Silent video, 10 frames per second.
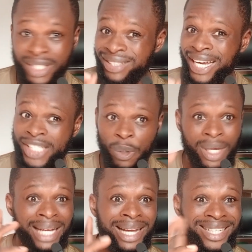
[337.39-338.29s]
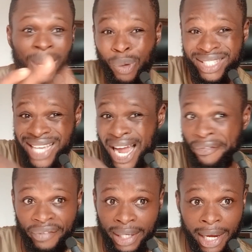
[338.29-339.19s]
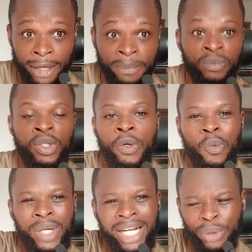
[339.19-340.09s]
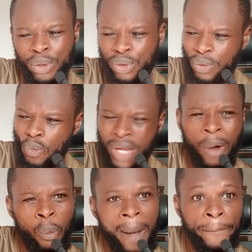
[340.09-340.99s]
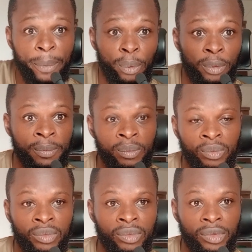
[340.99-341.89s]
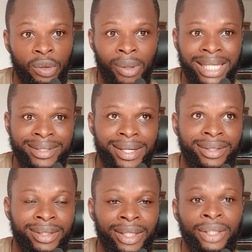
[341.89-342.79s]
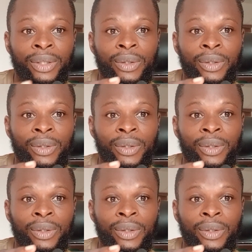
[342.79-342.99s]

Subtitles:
You see, Nigeria, Ghana, West Africa, we are one people. You understand?